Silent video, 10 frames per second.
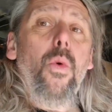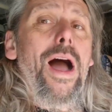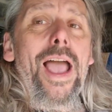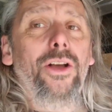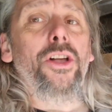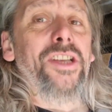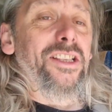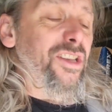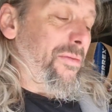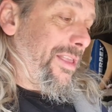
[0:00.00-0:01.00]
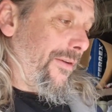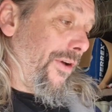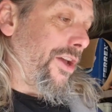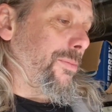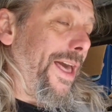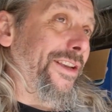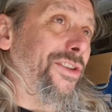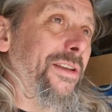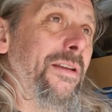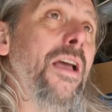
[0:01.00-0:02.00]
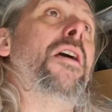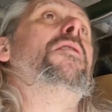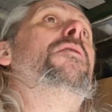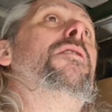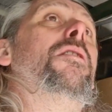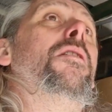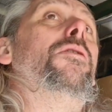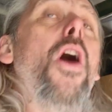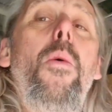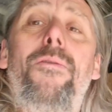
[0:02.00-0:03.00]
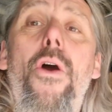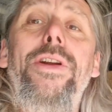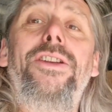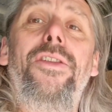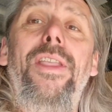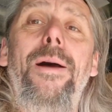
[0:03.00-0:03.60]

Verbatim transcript: why I got into them in the first place? No, I've already done